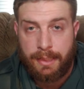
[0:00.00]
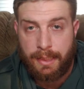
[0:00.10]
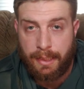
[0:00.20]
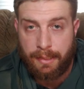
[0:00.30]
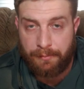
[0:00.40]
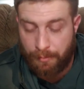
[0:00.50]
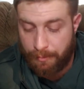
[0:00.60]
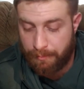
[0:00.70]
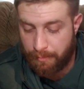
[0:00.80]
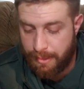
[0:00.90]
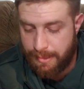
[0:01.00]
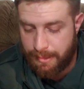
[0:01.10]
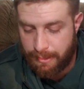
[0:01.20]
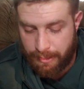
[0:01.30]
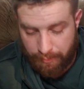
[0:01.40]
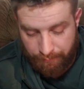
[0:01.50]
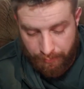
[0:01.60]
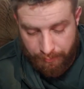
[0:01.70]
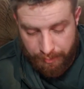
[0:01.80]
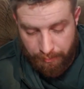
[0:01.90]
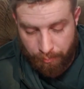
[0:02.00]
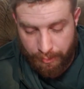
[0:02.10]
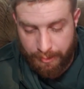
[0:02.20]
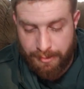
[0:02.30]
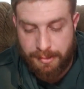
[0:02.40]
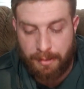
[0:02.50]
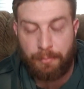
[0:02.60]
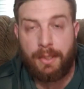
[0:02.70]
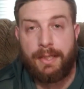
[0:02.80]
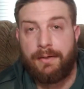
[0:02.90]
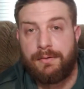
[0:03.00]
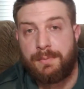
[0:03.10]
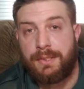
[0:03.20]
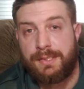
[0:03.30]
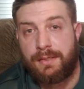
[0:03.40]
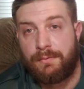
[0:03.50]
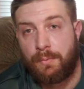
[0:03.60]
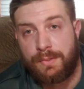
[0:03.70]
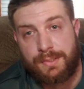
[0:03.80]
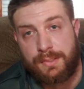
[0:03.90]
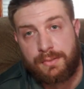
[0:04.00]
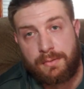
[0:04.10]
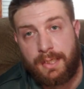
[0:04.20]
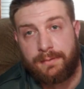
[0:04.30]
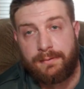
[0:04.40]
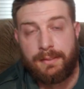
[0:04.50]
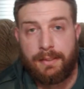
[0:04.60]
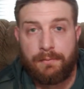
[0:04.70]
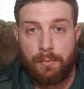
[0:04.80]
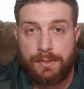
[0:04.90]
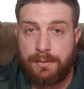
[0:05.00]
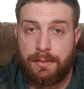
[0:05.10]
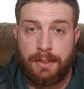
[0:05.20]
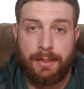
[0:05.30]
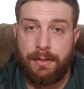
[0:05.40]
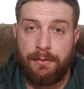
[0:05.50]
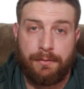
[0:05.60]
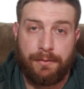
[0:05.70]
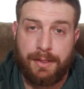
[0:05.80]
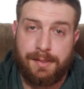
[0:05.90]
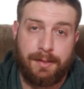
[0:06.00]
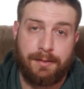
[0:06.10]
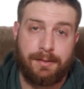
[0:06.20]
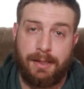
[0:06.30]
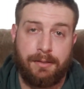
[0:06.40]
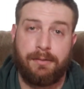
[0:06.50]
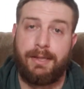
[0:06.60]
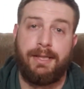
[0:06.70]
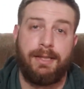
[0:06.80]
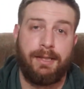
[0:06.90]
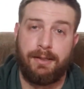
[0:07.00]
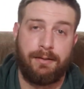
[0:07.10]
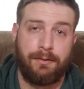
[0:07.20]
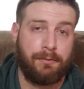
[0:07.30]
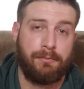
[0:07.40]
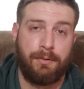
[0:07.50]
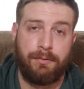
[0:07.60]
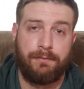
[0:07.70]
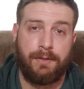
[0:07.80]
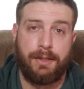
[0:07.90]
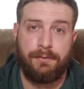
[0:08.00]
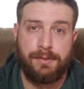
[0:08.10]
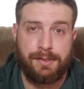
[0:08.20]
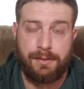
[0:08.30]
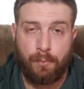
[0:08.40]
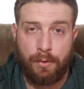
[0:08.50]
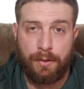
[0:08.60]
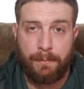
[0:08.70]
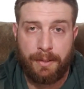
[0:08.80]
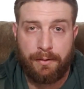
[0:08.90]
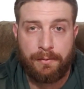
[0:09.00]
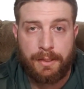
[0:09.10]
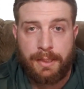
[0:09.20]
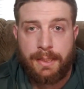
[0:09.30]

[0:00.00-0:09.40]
And the only reason that I feel that they're bringing this up right now is because everyone's distracted and everyone's looking at other things like the Tiger King and the coronavirus and worried about